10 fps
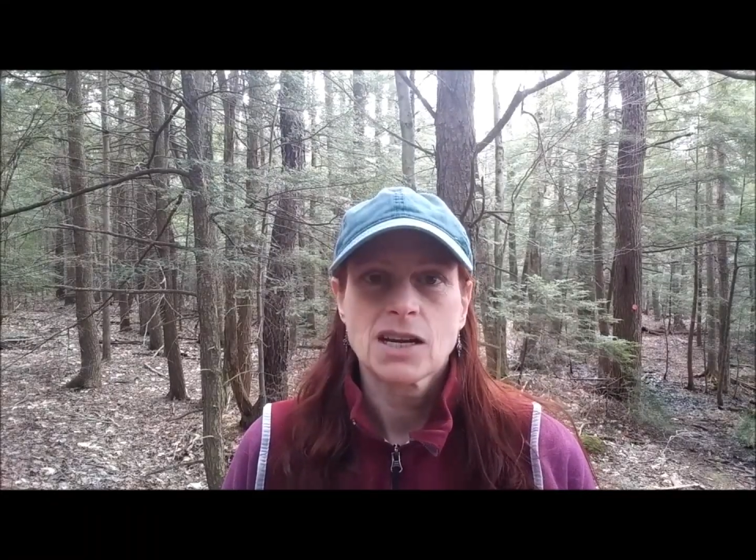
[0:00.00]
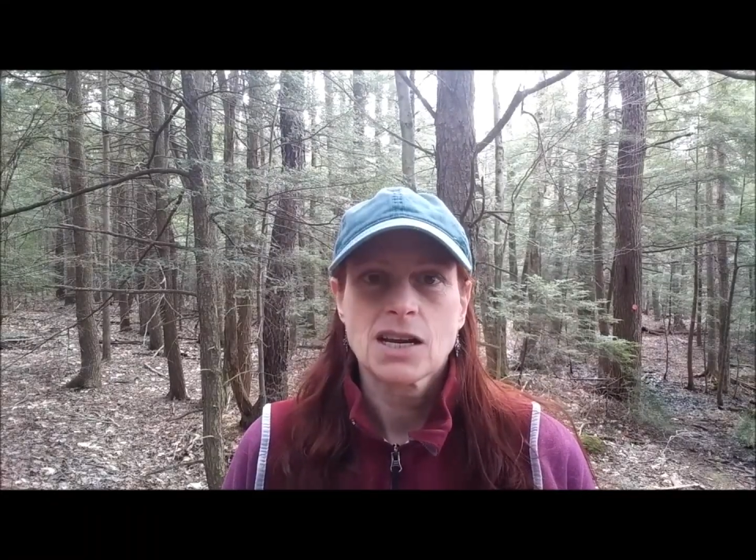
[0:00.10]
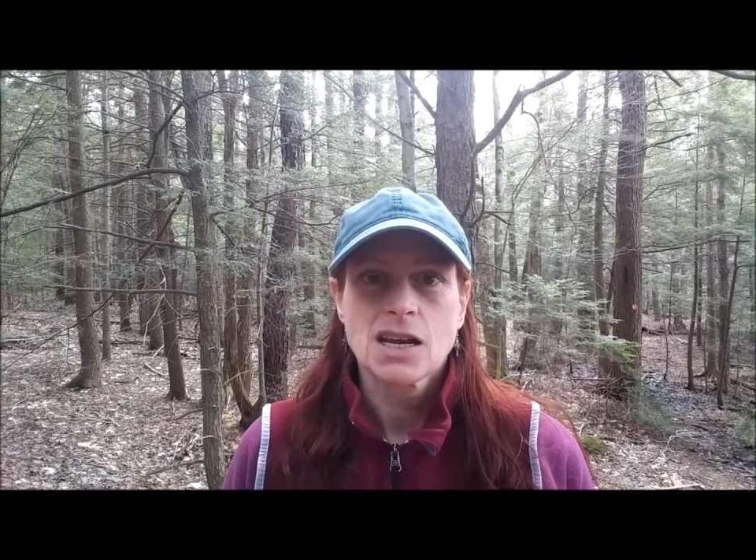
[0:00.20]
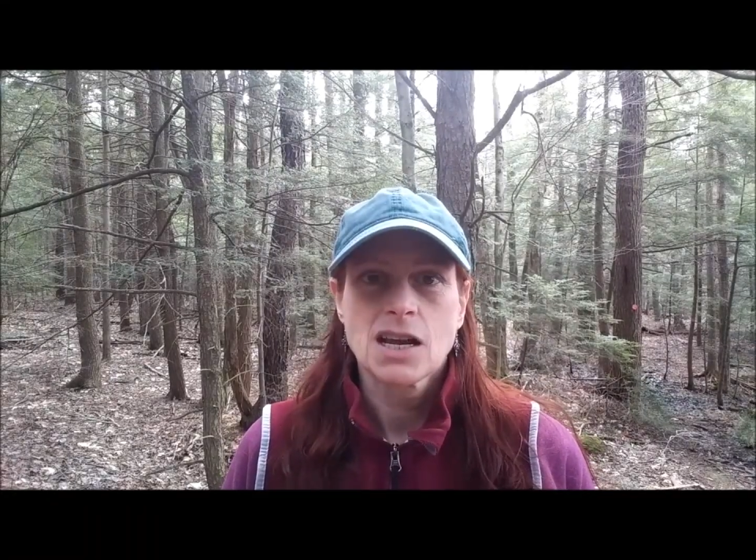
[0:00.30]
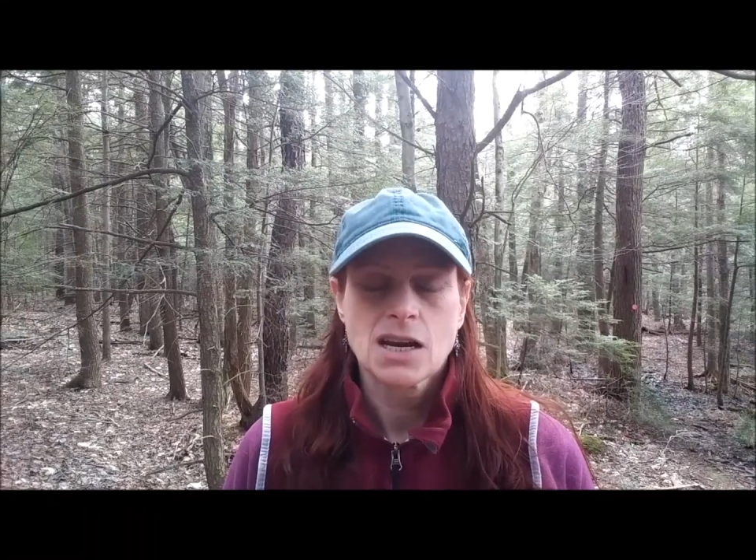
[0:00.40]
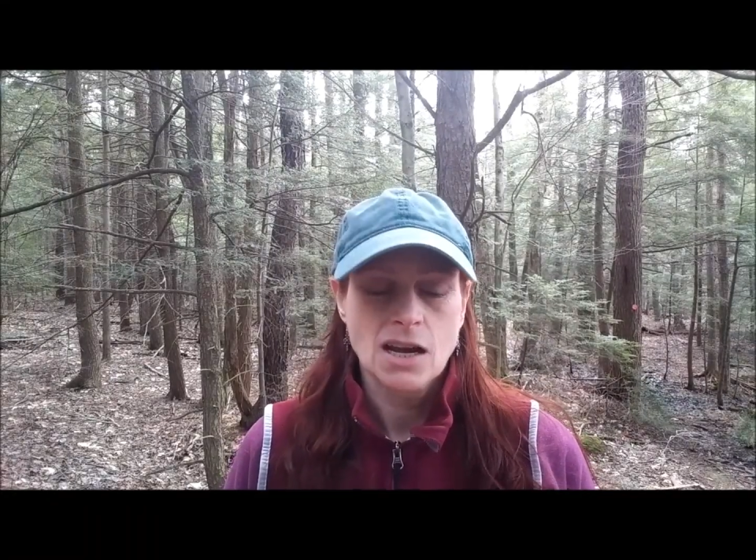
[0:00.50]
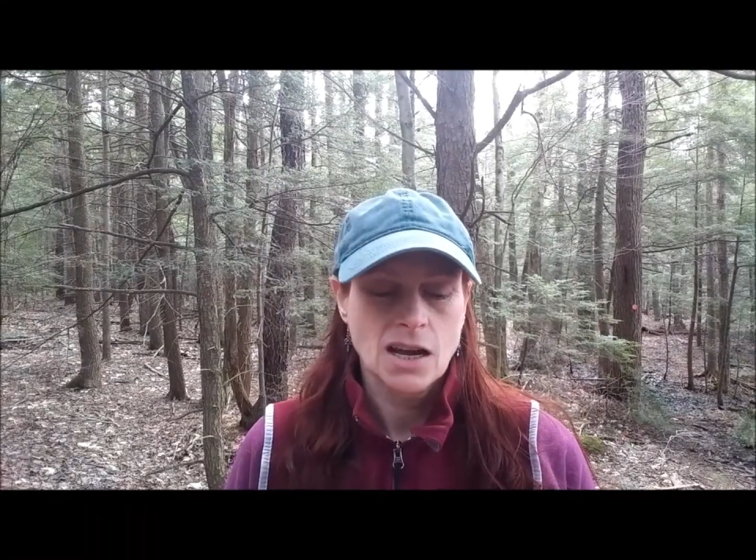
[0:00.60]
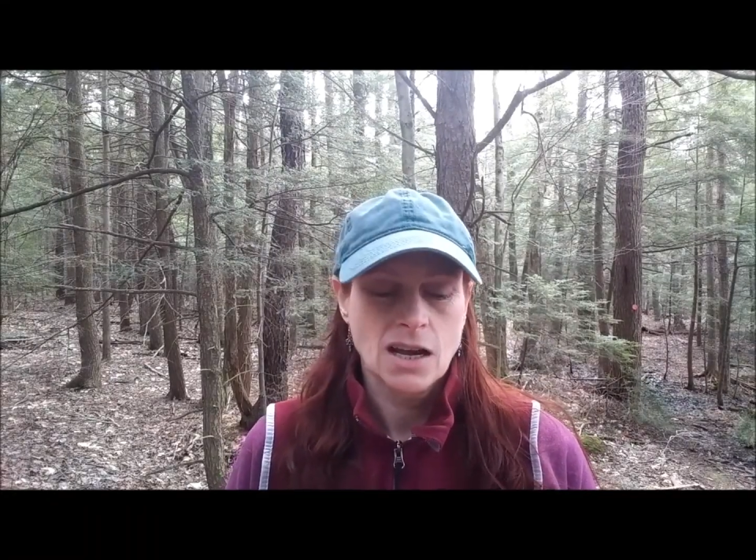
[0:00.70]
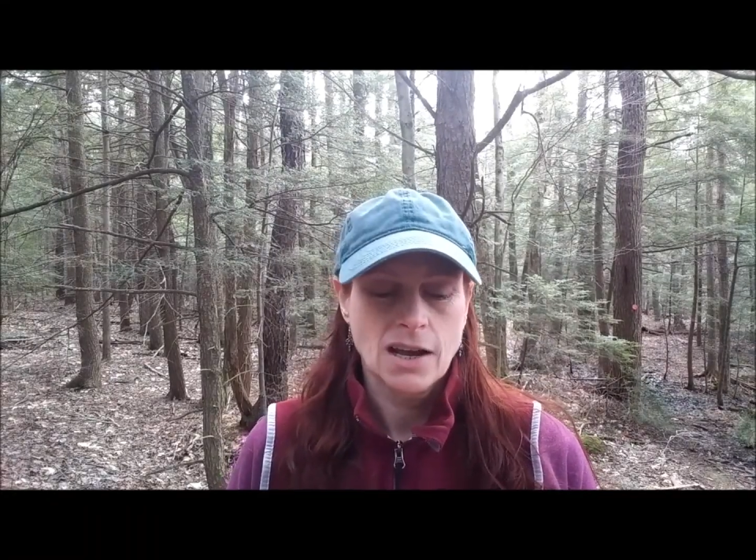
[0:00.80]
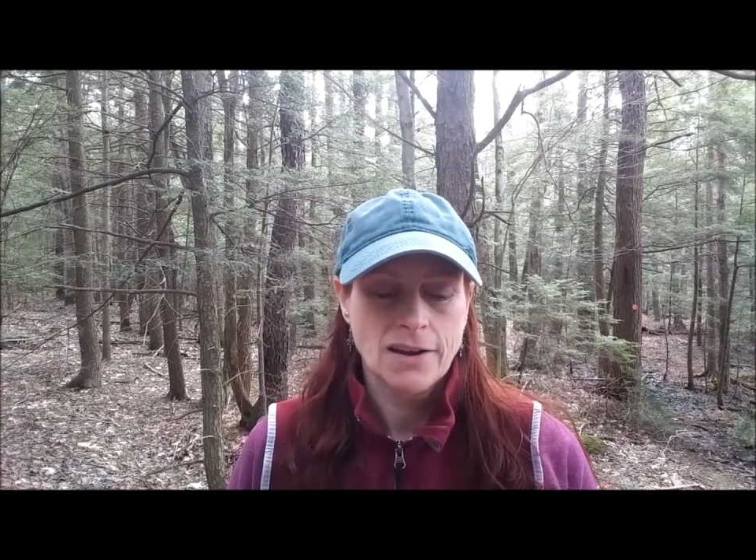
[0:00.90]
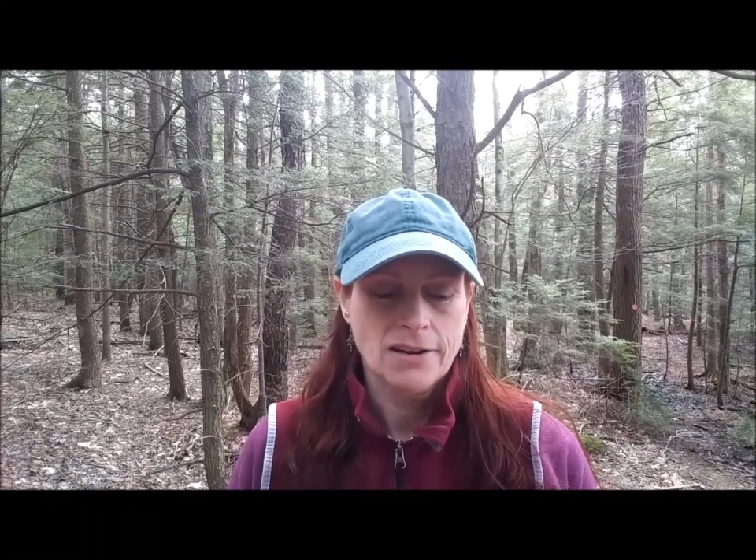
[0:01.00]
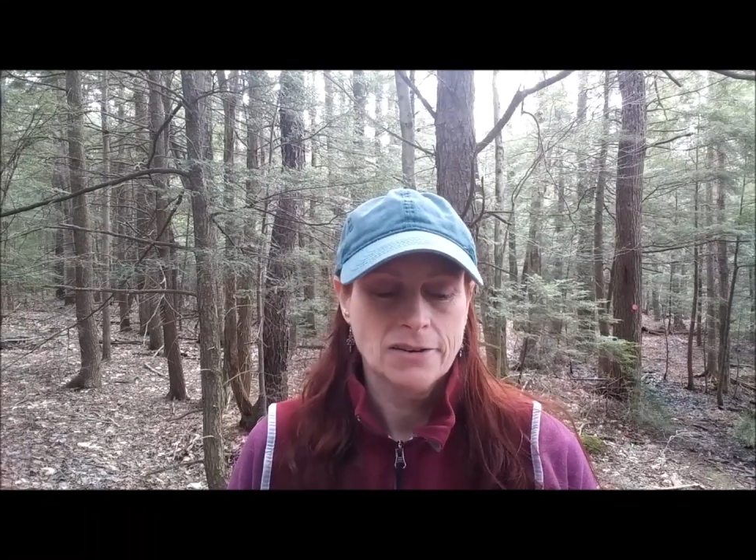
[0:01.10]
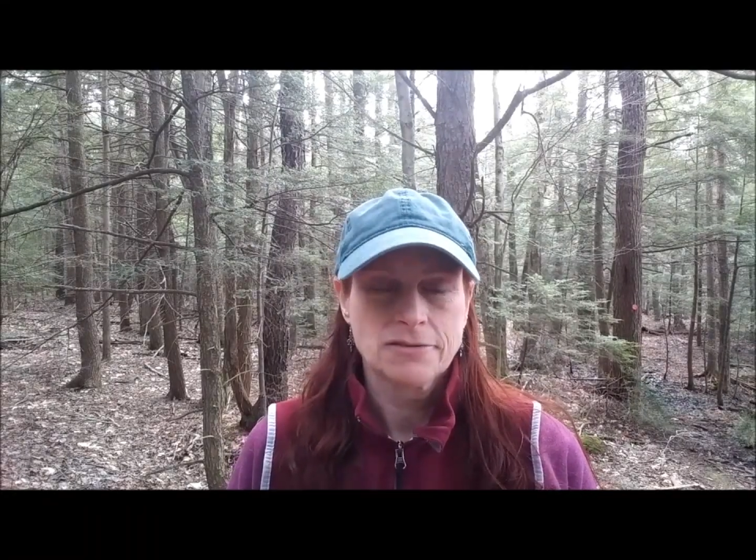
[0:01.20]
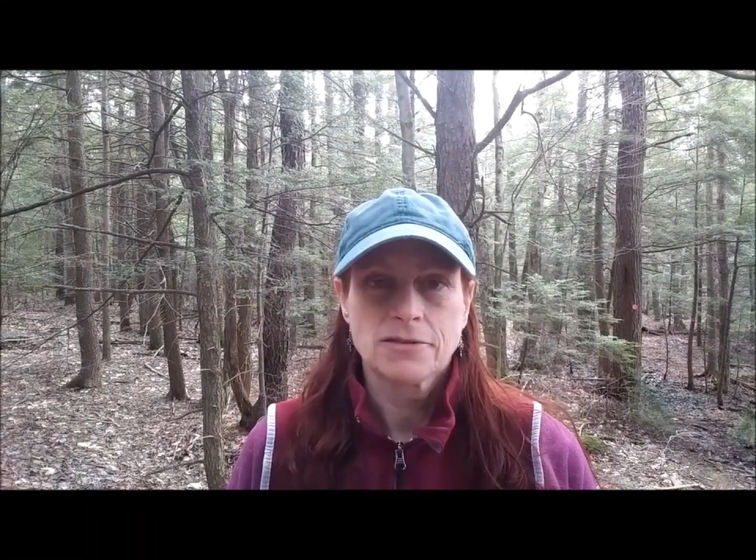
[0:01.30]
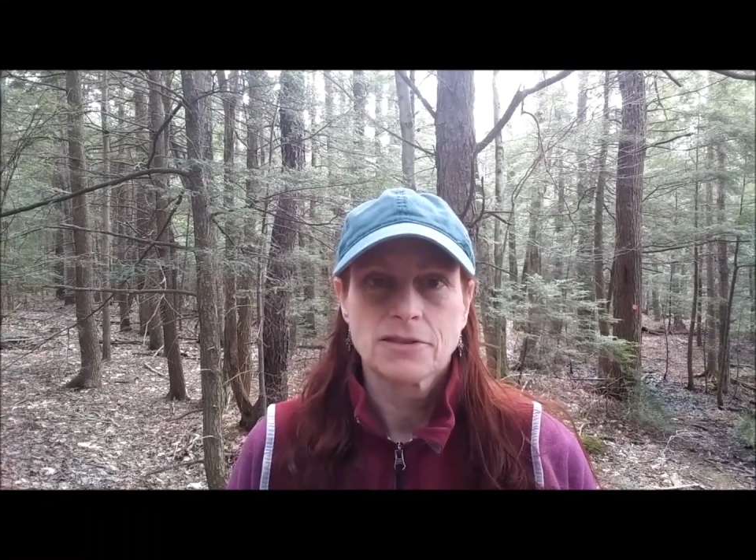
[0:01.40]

need, I have